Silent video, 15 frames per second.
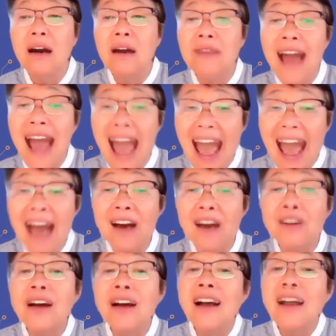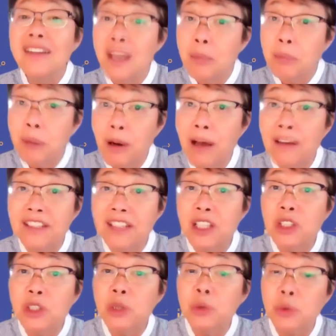of how the
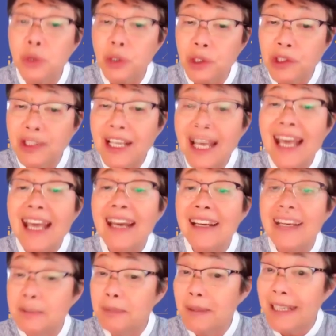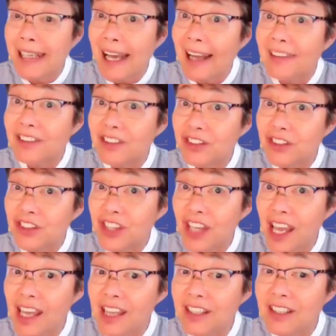processor world has begun to
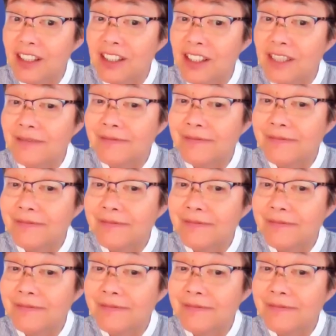change.